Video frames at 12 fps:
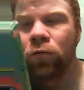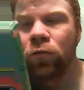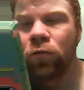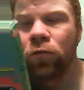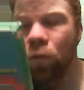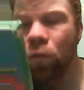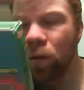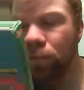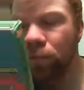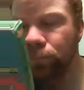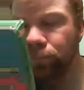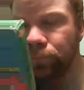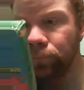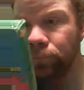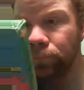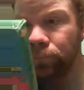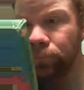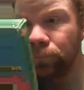Toy,
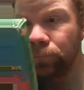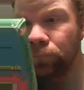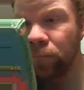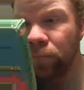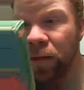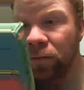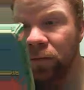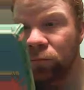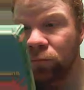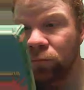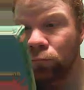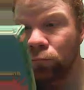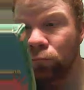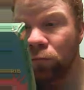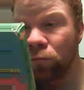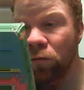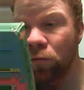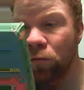Palace,
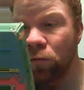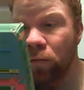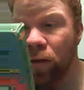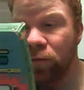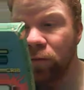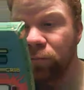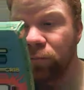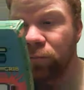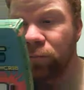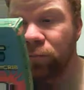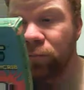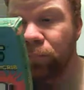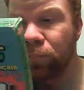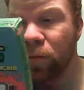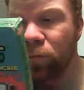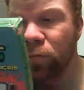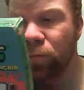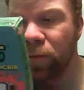Real Robots, Big
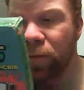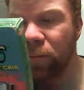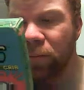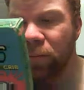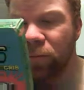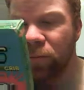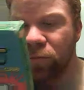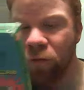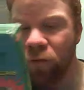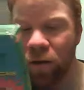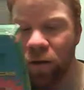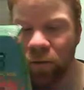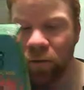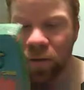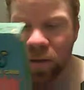Plague Babies Trial,